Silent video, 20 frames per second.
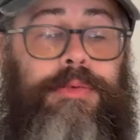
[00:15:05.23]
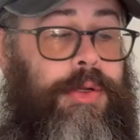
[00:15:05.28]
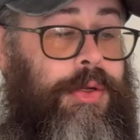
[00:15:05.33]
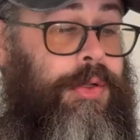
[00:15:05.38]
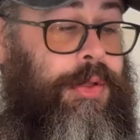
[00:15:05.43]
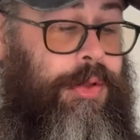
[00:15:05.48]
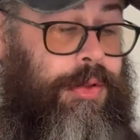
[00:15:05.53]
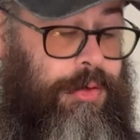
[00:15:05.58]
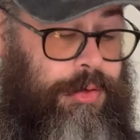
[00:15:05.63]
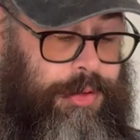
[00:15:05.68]

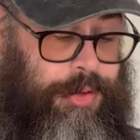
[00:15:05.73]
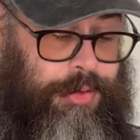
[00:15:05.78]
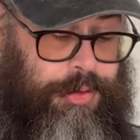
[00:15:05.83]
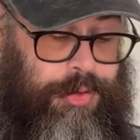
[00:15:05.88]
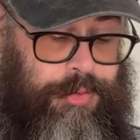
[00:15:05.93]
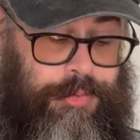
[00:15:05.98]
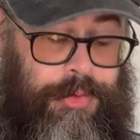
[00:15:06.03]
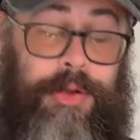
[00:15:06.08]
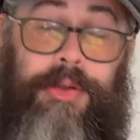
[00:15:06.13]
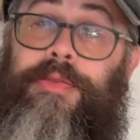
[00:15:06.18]
turn on those
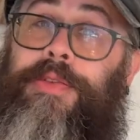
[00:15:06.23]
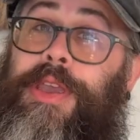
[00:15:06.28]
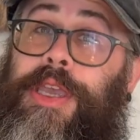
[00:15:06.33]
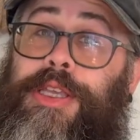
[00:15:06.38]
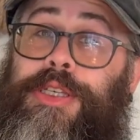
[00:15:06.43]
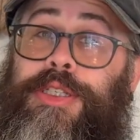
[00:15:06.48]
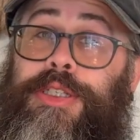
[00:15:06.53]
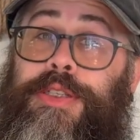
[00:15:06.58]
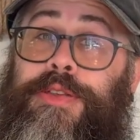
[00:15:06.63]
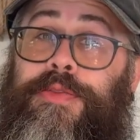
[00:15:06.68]
YouTube
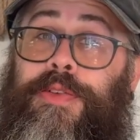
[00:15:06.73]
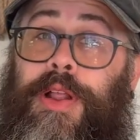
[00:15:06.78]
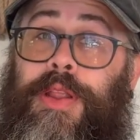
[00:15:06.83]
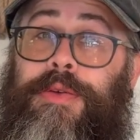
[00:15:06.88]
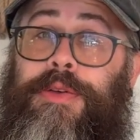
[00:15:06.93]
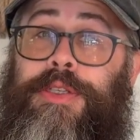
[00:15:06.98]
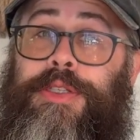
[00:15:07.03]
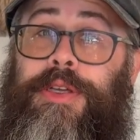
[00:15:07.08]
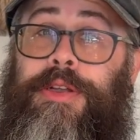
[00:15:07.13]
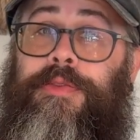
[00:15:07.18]
notifications,
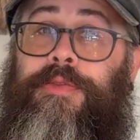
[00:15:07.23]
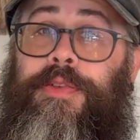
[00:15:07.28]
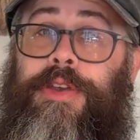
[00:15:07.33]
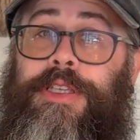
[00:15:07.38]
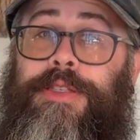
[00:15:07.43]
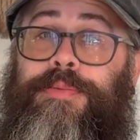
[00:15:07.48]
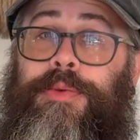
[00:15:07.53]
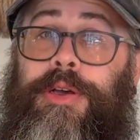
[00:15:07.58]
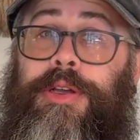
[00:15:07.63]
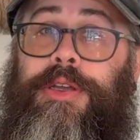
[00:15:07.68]
follow us on
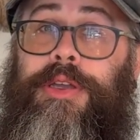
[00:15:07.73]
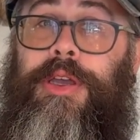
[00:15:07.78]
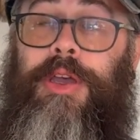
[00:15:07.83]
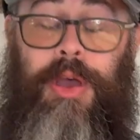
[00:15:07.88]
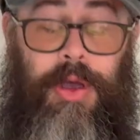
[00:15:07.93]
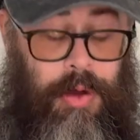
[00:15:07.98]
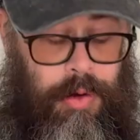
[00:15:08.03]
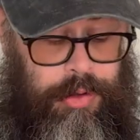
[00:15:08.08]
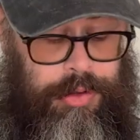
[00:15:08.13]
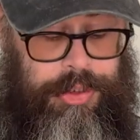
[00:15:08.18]

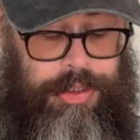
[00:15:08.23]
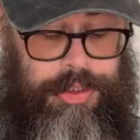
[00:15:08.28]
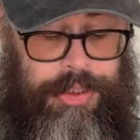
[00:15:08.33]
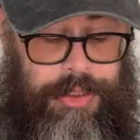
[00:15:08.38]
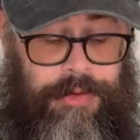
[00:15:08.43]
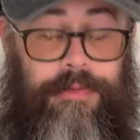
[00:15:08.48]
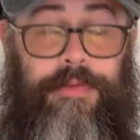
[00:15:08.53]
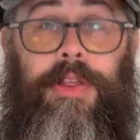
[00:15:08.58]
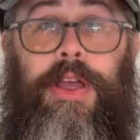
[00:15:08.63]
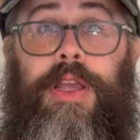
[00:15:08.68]
Facebook, or she's
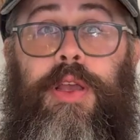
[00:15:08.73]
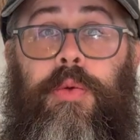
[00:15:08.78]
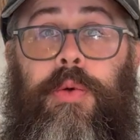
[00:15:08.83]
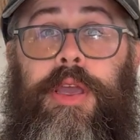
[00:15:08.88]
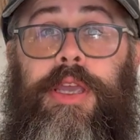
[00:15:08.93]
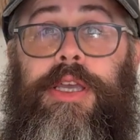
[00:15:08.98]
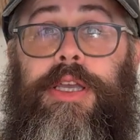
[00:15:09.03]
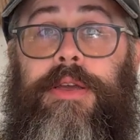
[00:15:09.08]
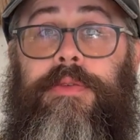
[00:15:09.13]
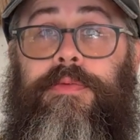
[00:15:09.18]
going to fly
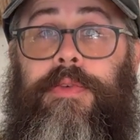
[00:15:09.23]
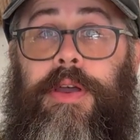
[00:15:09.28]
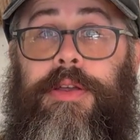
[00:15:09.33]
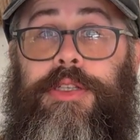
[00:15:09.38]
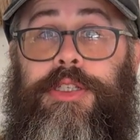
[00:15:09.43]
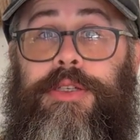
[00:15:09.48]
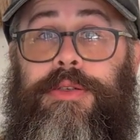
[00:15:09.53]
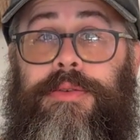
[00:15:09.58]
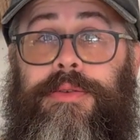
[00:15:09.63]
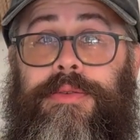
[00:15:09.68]
away and come
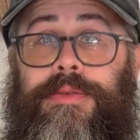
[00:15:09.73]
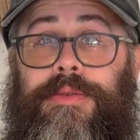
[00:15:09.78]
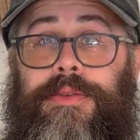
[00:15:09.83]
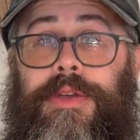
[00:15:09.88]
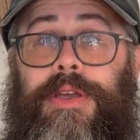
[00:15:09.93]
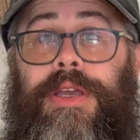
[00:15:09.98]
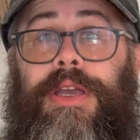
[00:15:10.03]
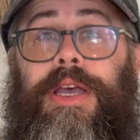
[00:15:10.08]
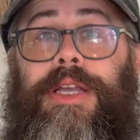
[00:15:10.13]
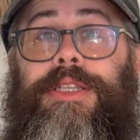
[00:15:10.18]
find you.
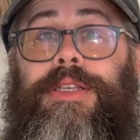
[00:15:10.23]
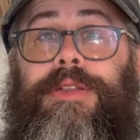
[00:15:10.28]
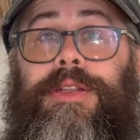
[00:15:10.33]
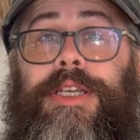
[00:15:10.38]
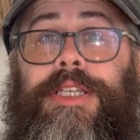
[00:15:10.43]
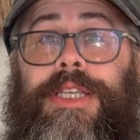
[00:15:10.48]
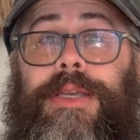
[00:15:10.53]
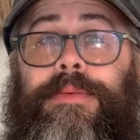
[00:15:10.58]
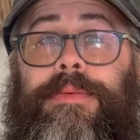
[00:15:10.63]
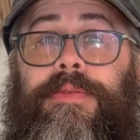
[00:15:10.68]
Until
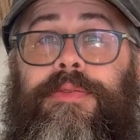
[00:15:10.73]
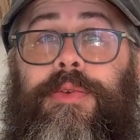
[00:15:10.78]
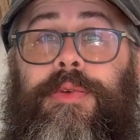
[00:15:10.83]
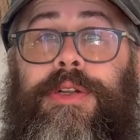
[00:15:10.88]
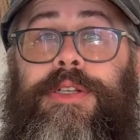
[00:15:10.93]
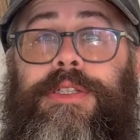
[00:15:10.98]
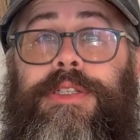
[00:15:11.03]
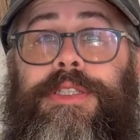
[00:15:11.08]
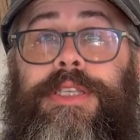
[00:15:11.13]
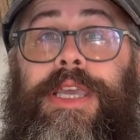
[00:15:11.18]
next time,
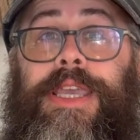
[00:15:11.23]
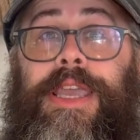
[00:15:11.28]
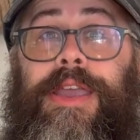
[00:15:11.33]
everyone, take